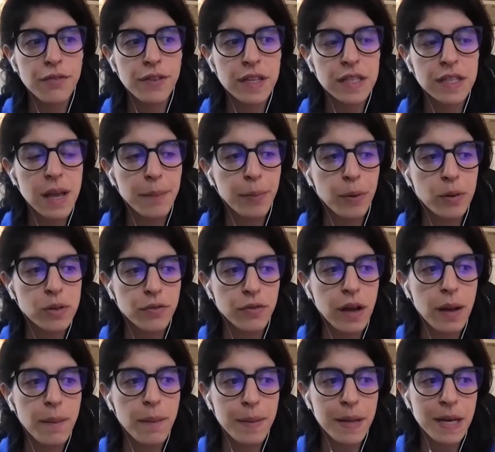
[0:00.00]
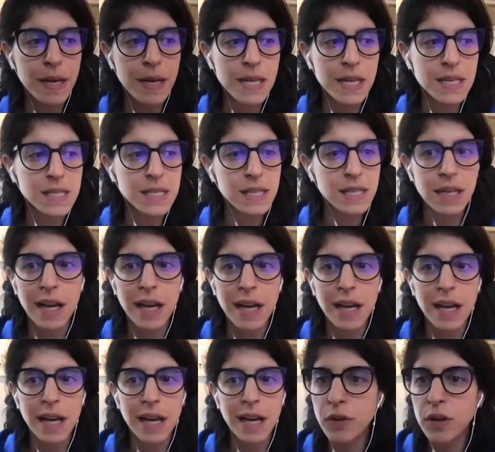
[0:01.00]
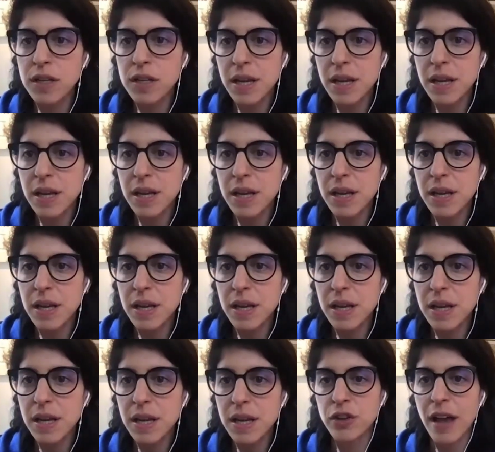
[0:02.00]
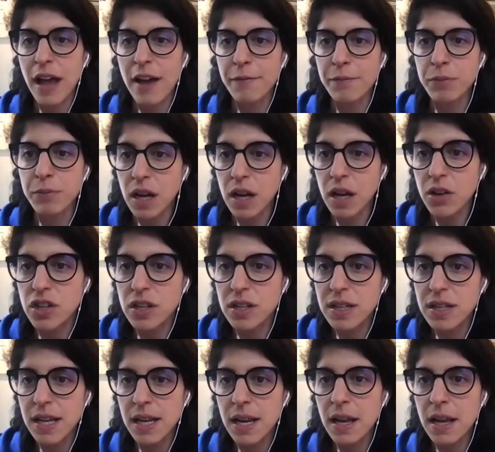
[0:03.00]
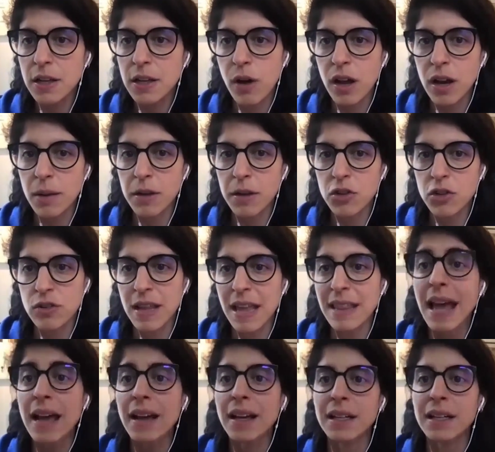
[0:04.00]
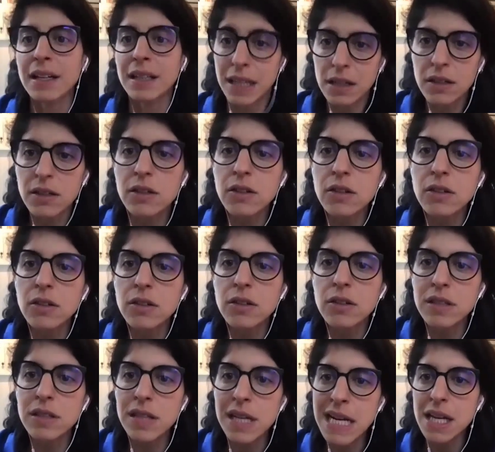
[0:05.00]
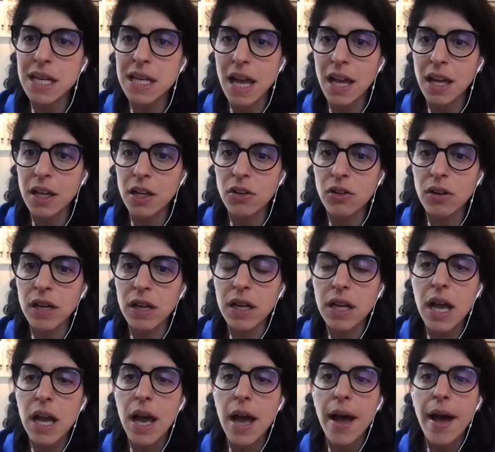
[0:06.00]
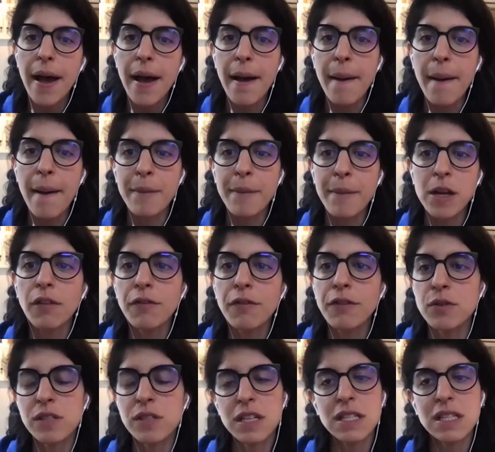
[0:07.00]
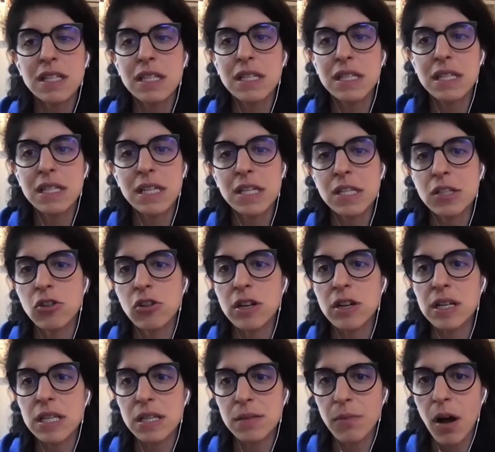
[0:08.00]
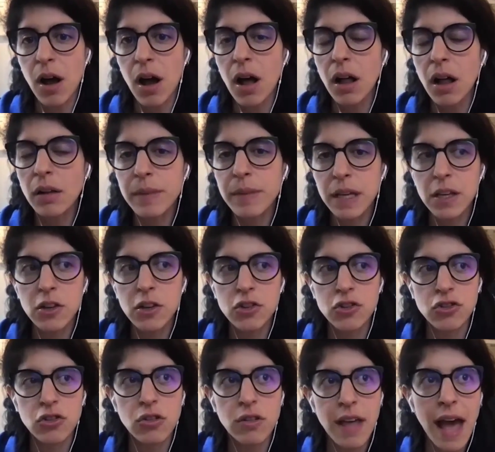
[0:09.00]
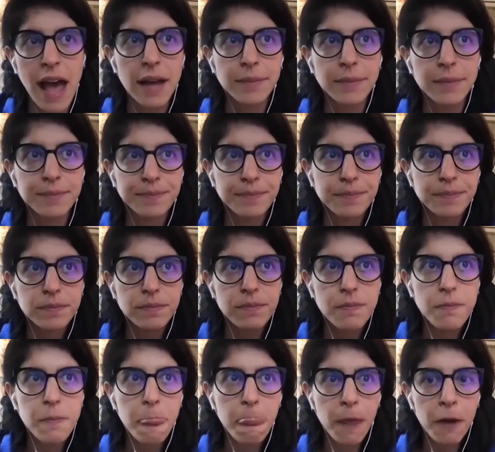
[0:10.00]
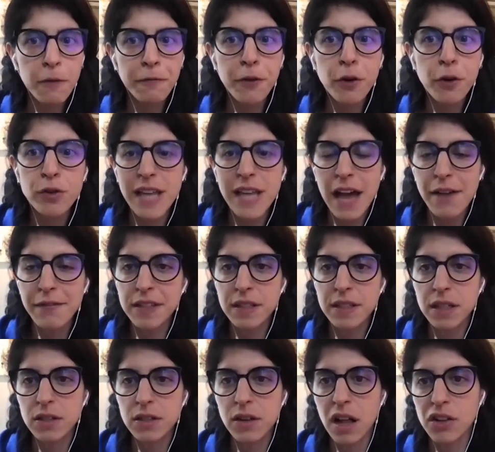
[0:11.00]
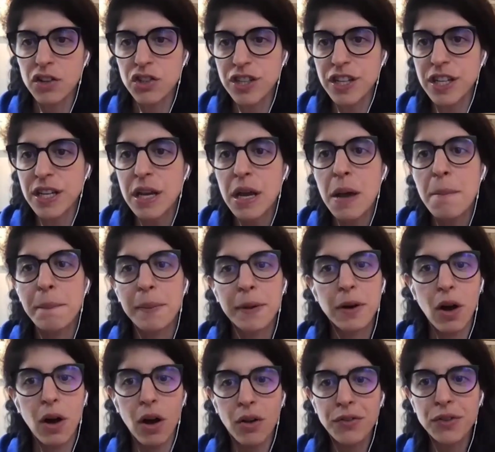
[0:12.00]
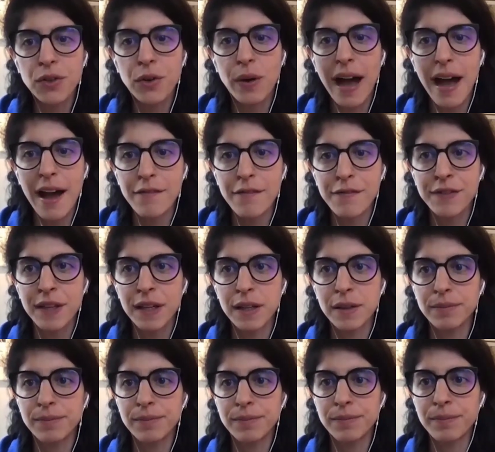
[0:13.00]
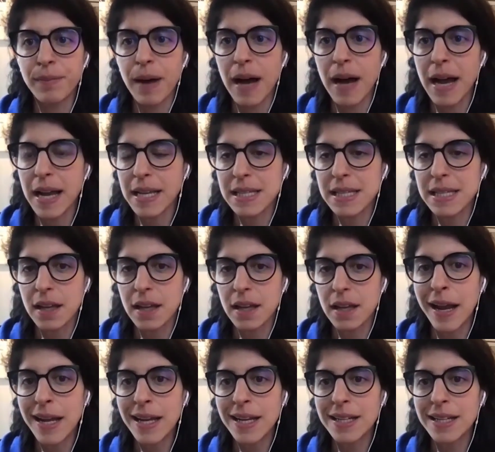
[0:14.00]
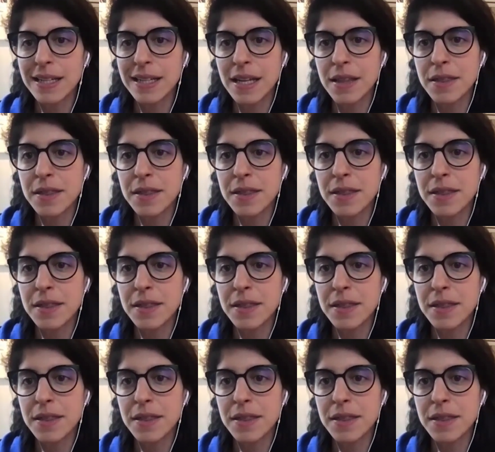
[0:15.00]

kind of examples of companies in healthcare, for example, potentially you have production data and you want to make sure that that clinical data is accurate. In all of those instances, starting small, making sure that folks have the technology, but also have the mindset, right?